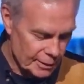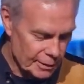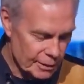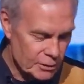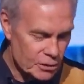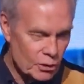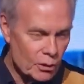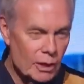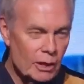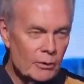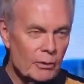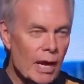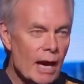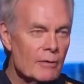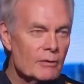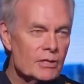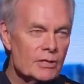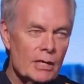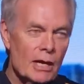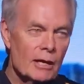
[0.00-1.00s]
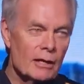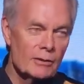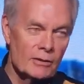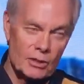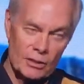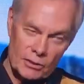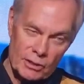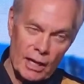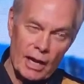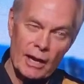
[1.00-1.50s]
And so anyway, I was telling
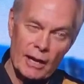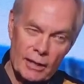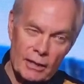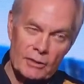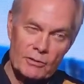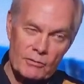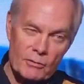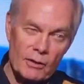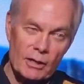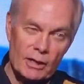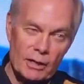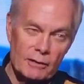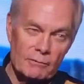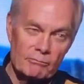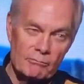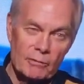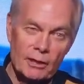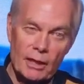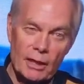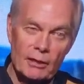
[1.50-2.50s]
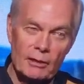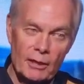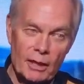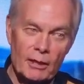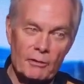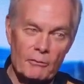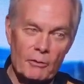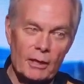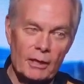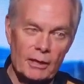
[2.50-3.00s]
this guy, it's really, it,
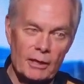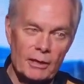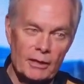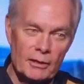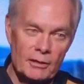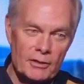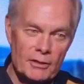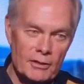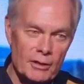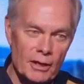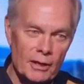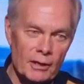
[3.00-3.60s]
it really is.